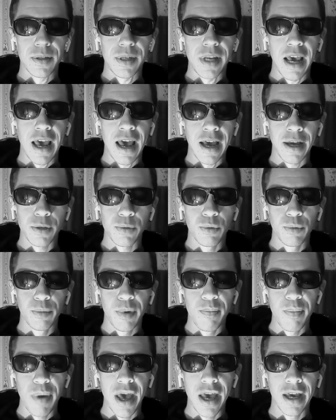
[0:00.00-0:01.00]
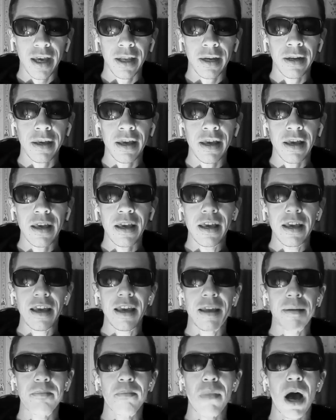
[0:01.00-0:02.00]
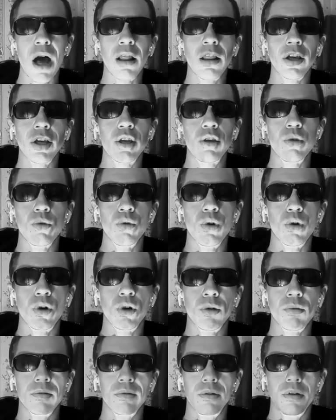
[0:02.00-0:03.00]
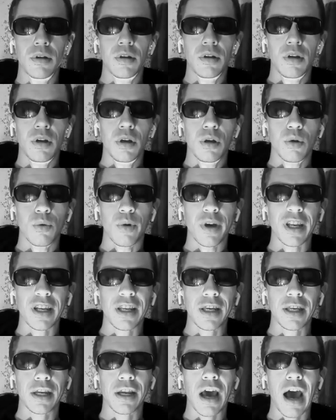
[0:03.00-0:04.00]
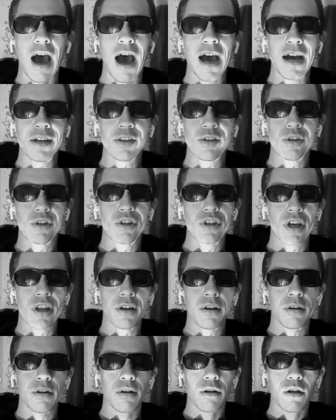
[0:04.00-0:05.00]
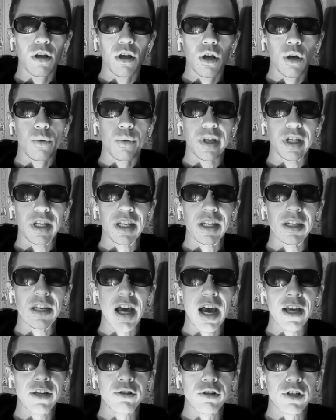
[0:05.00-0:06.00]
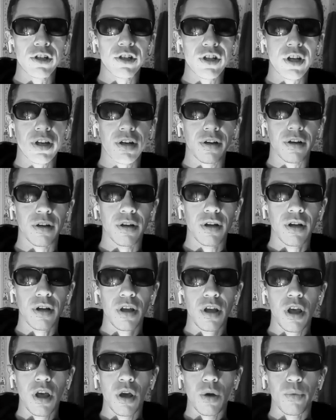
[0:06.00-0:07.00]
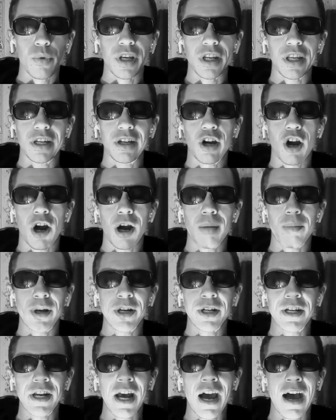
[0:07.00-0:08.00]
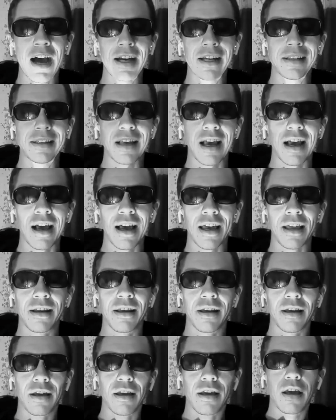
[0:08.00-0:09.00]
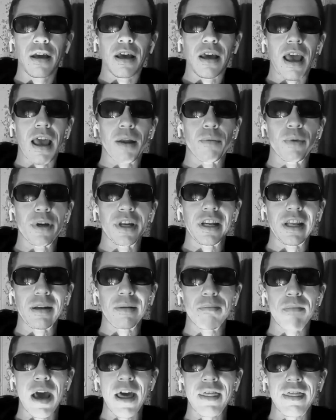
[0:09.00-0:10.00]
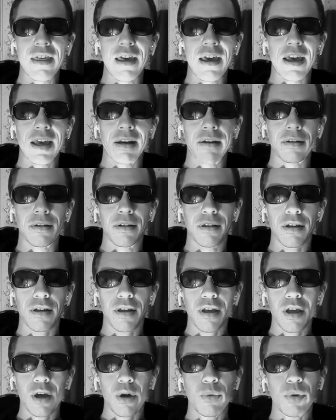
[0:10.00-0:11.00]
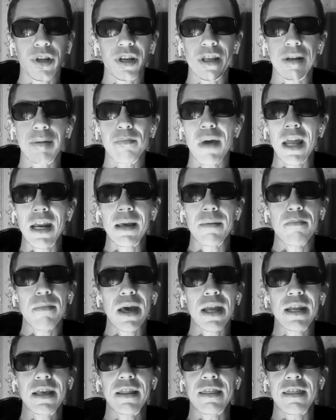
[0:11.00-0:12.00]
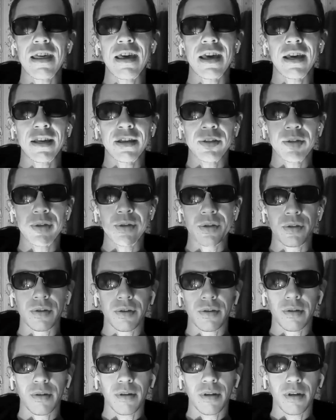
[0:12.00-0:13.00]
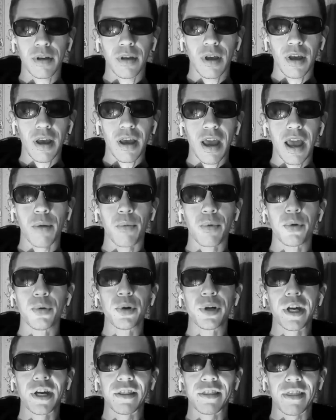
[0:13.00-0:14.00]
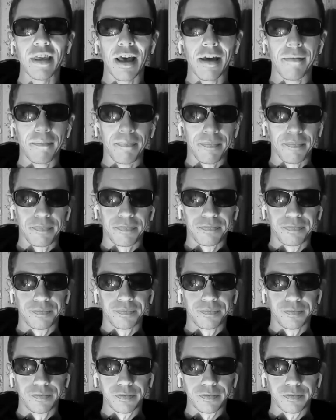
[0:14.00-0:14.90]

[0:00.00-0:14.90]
And this tax will be paid in molecule. We need oxygen, we need nitrogen, we need carbon dioxide, and we need methane. We need many, many things, and we will get them.